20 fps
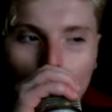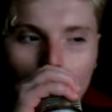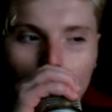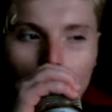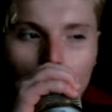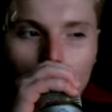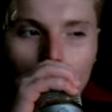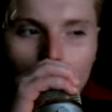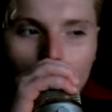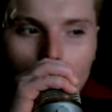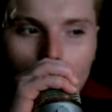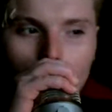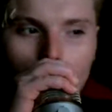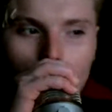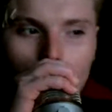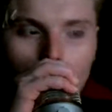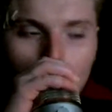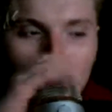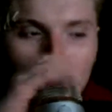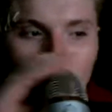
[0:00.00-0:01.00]
There it
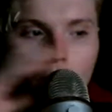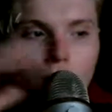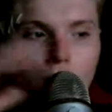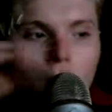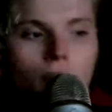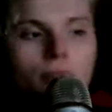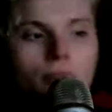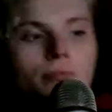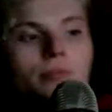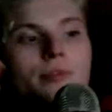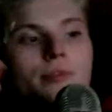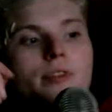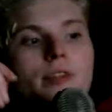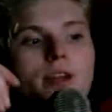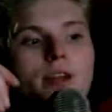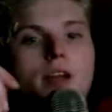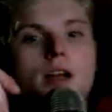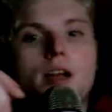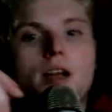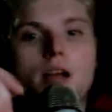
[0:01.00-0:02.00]
is.
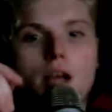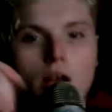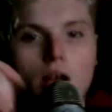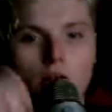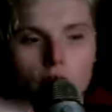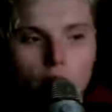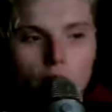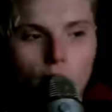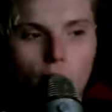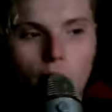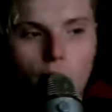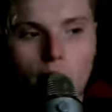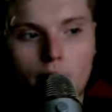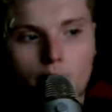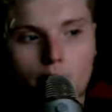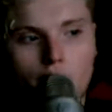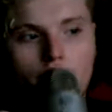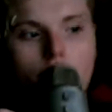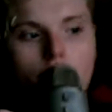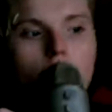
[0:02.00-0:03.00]
Hello, everyone.
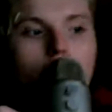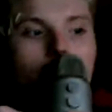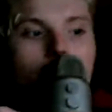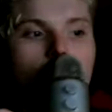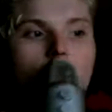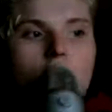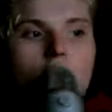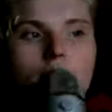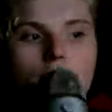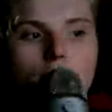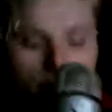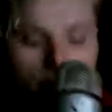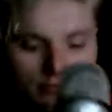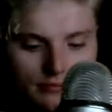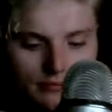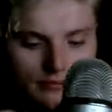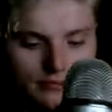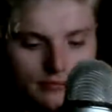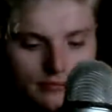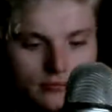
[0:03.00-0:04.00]
My name is Wade the
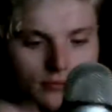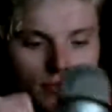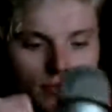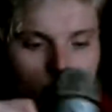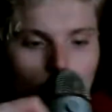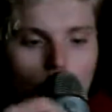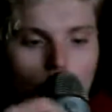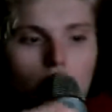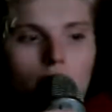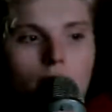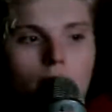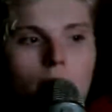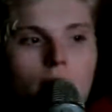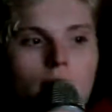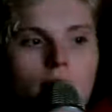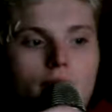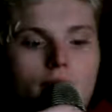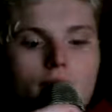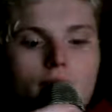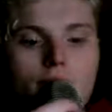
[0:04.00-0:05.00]

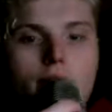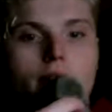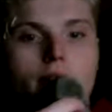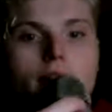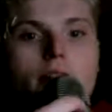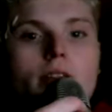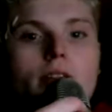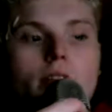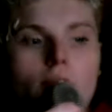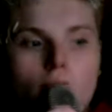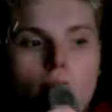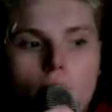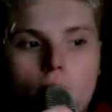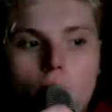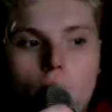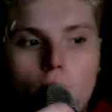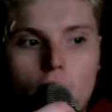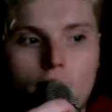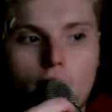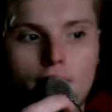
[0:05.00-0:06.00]
Wallaby. Now, of
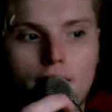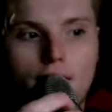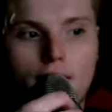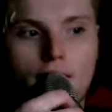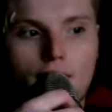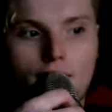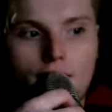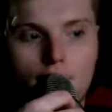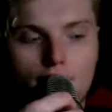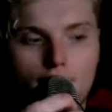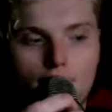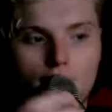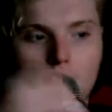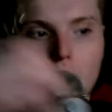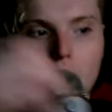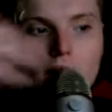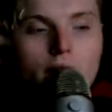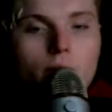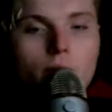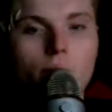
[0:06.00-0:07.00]
course, that
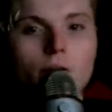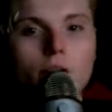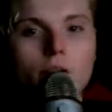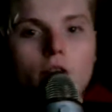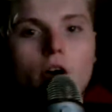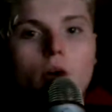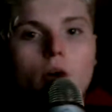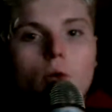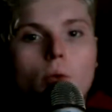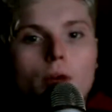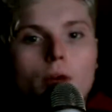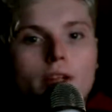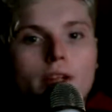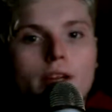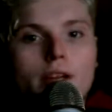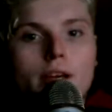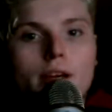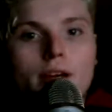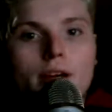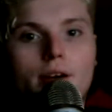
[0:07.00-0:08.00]
anybody would know what
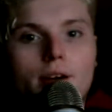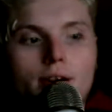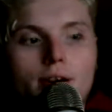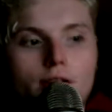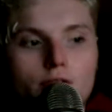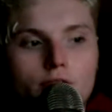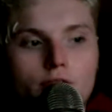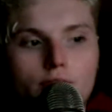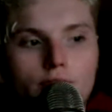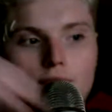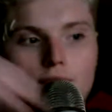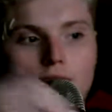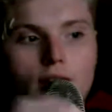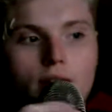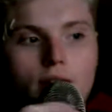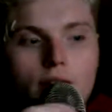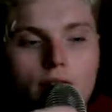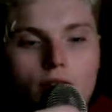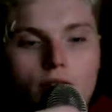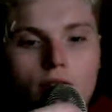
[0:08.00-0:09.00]
I should
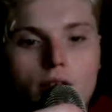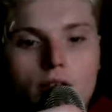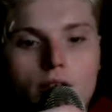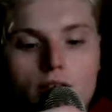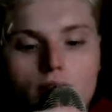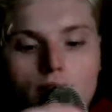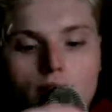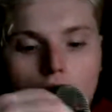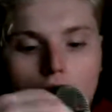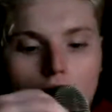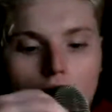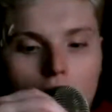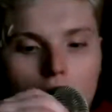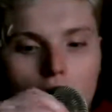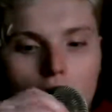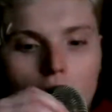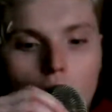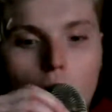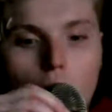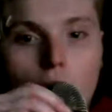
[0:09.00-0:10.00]
say,
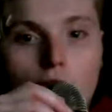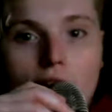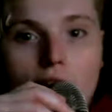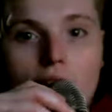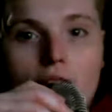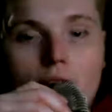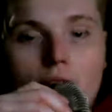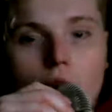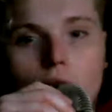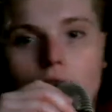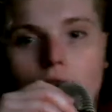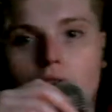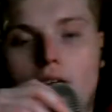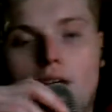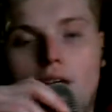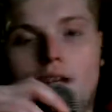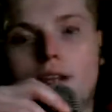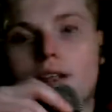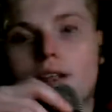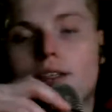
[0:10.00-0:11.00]
wolf coyote
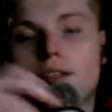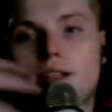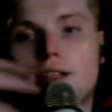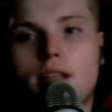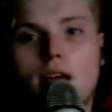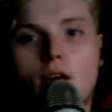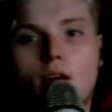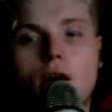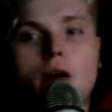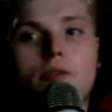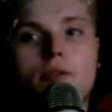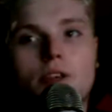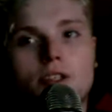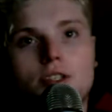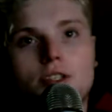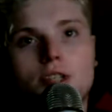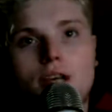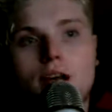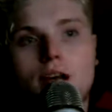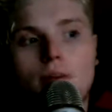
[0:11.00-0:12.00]
is. Now,
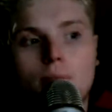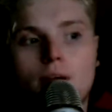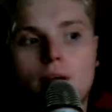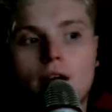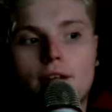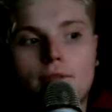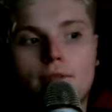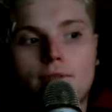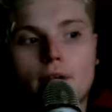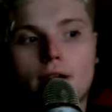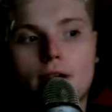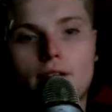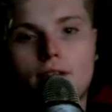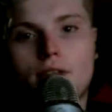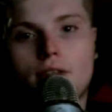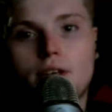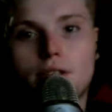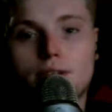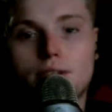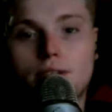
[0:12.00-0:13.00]
obviously, I've modified
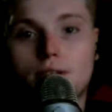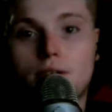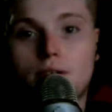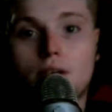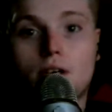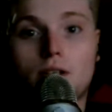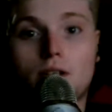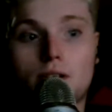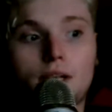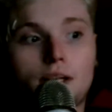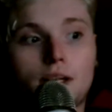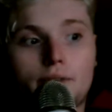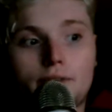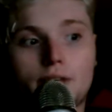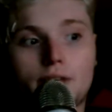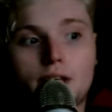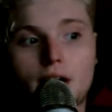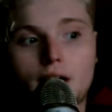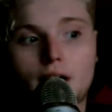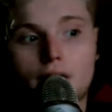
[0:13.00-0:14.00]
this a lot of
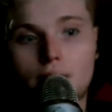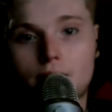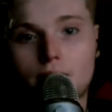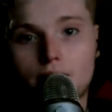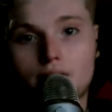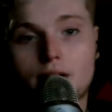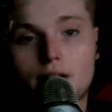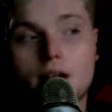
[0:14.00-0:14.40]
times.